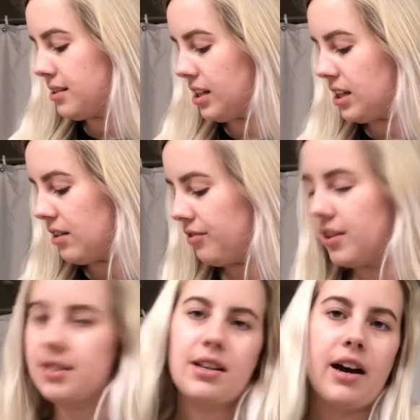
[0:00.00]
to see if
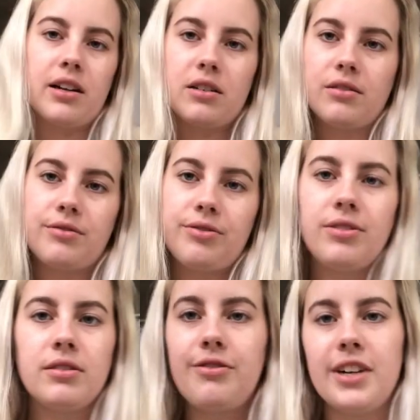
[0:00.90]
this kind of
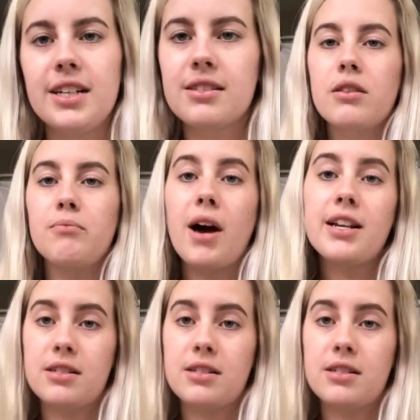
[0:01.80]
fits my